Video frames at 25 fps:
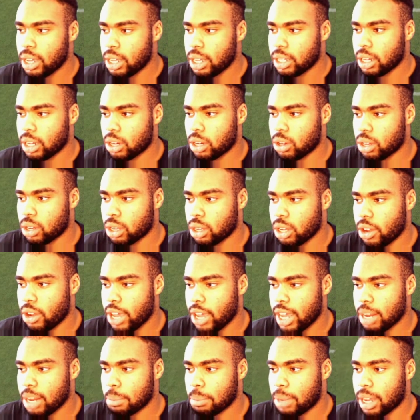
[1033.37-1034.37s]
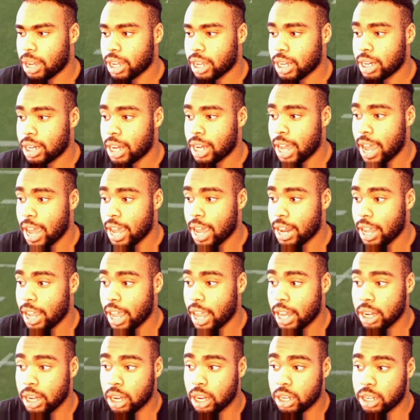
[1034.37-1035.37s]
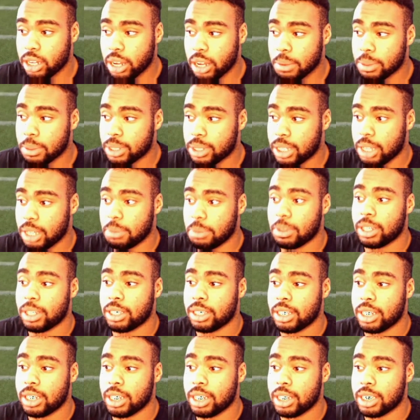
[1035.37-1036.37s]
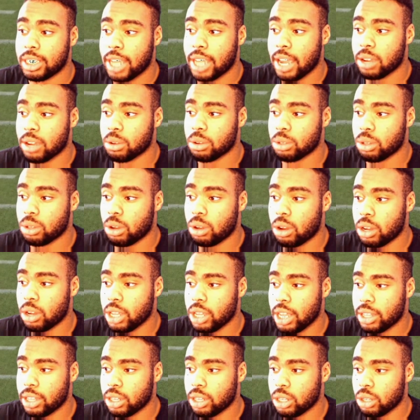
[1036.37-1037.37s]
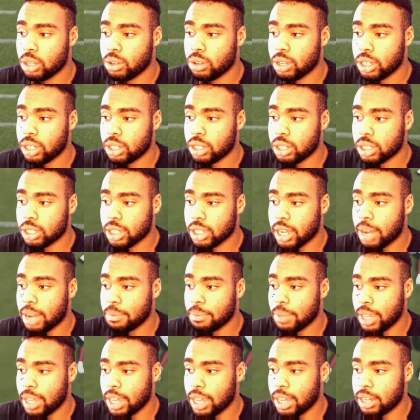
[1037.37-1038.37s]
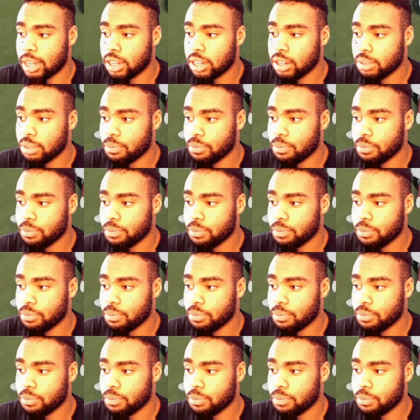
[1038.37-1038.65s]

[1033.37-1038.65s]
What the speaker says: They're going to go ahead and block into that, and they're double teaming the D tackle. So all you have to do is just come in